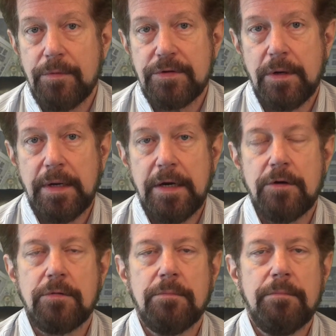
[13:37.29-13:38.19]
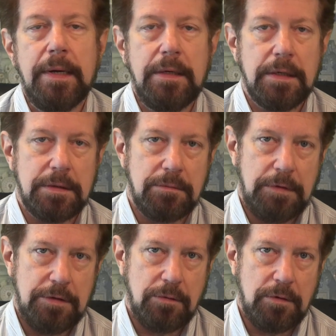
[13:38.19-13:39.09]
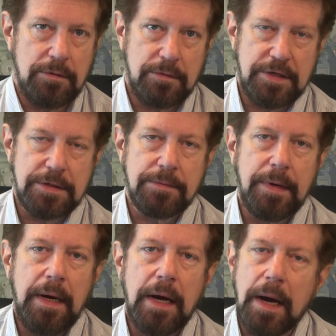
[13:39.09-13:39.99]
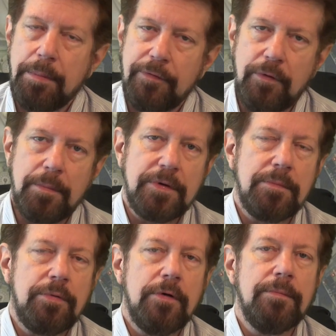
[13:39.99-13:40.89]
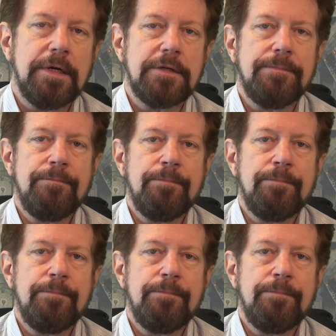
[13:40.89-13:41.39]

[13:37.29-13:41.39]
resulting in tremendous resource, system, and performance improvements.